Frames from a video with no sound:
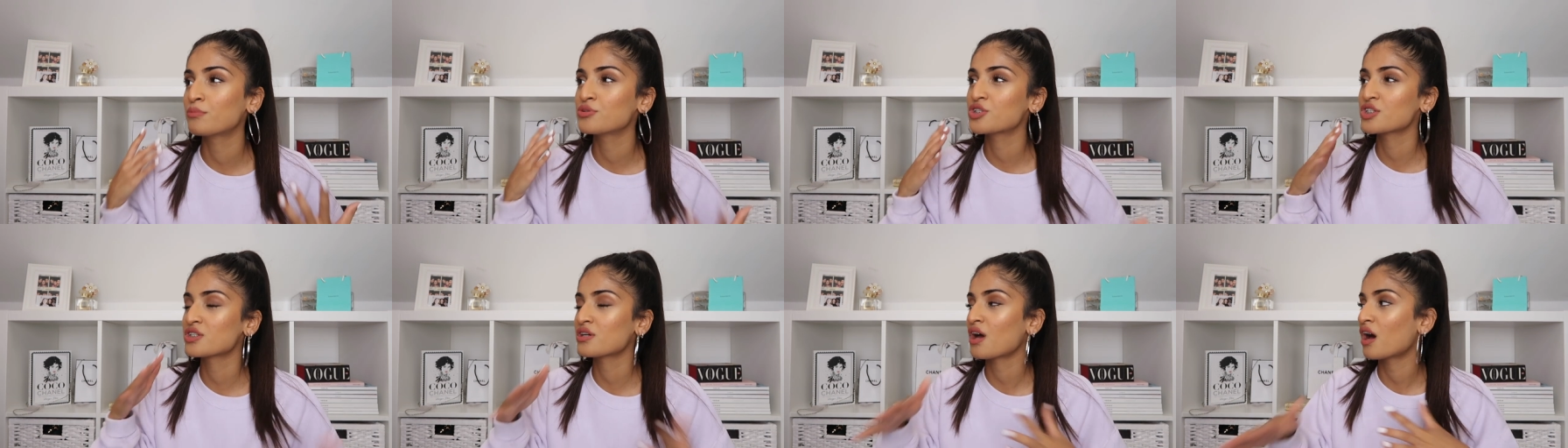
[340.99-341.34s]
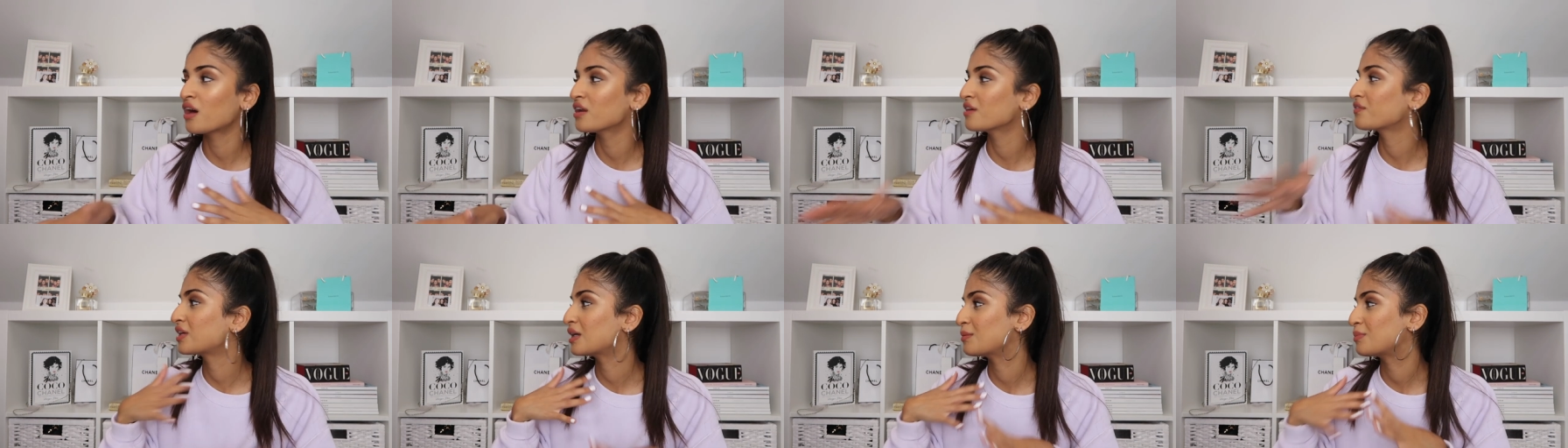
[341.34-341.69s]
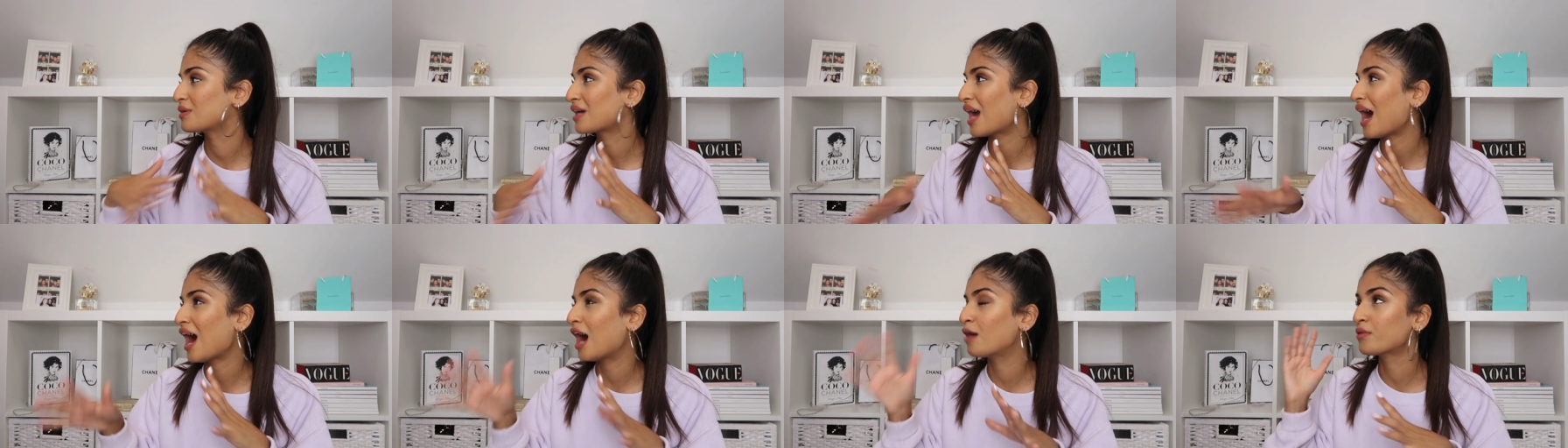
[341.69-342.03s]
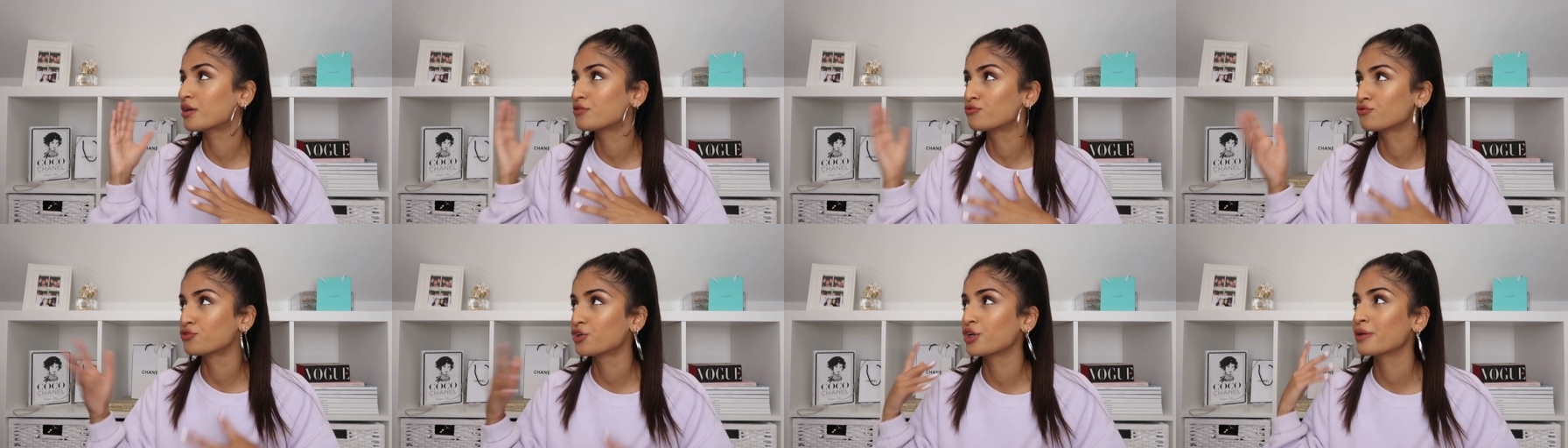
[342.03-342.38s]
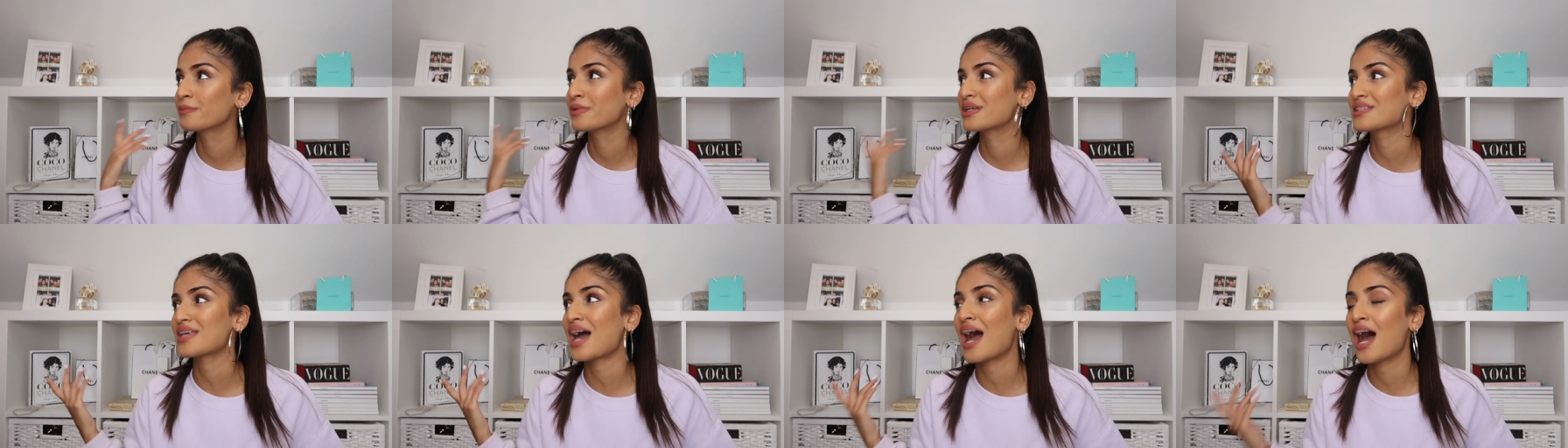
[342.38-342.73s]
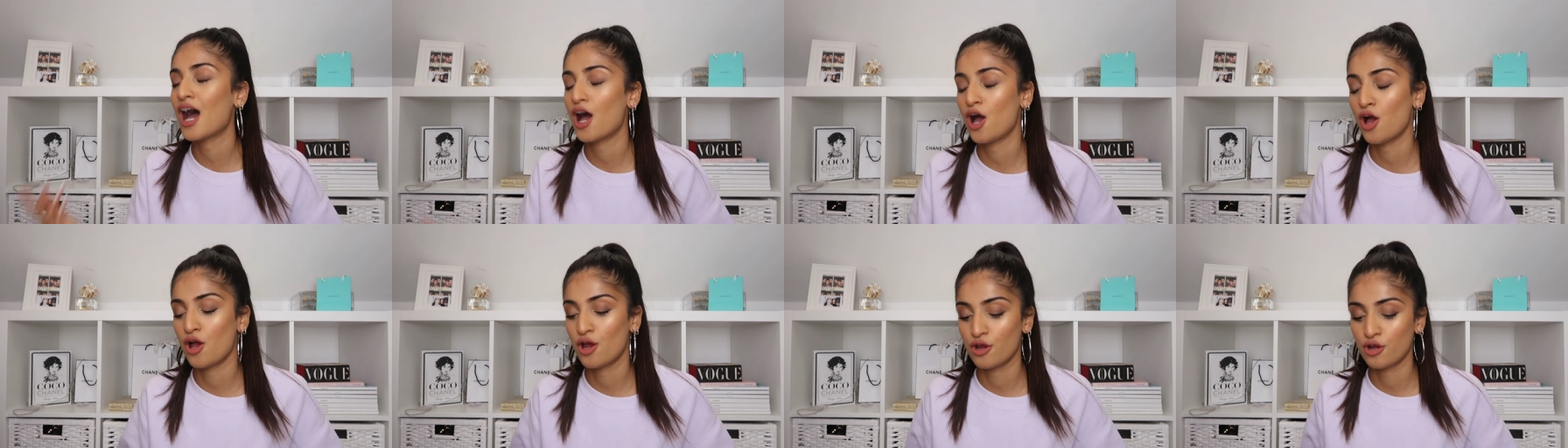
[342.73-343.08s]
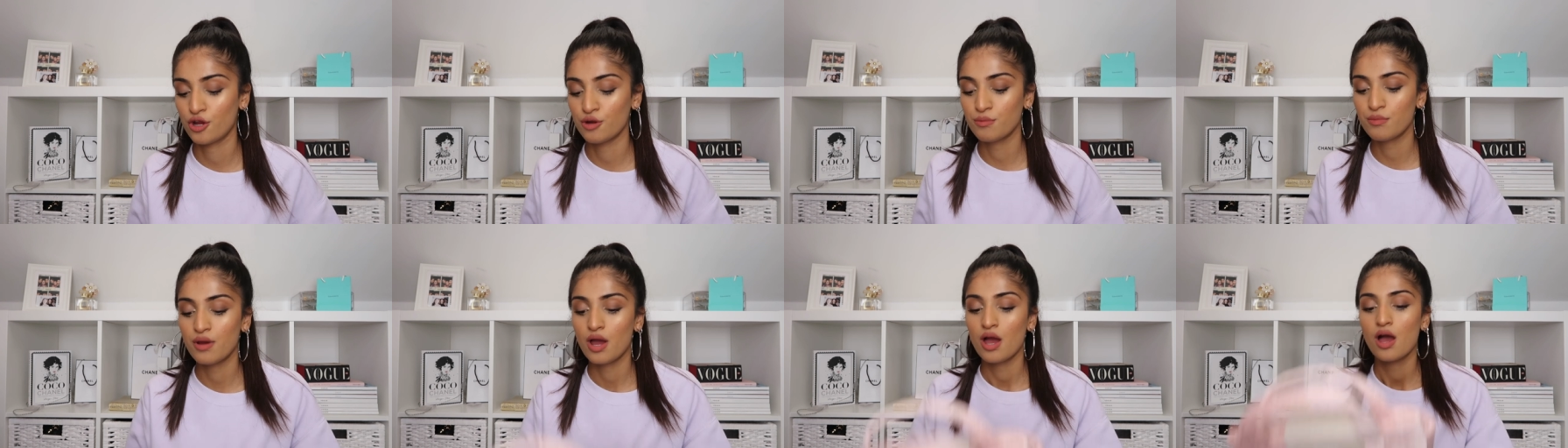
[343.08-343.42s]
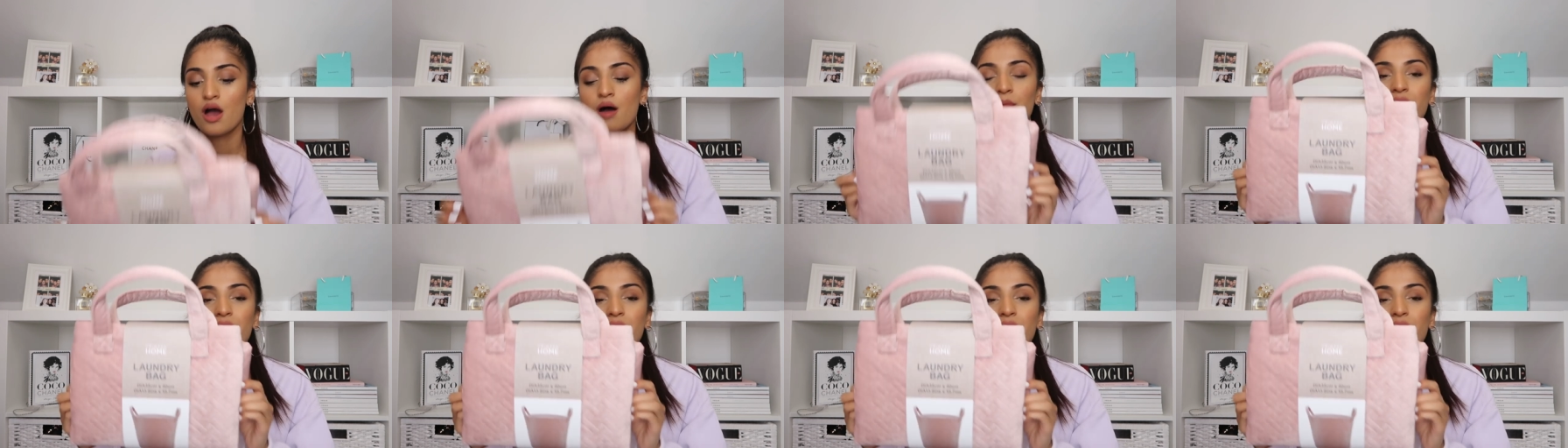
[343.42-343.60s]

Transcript: I'm just kind of keeping it how my room is at home.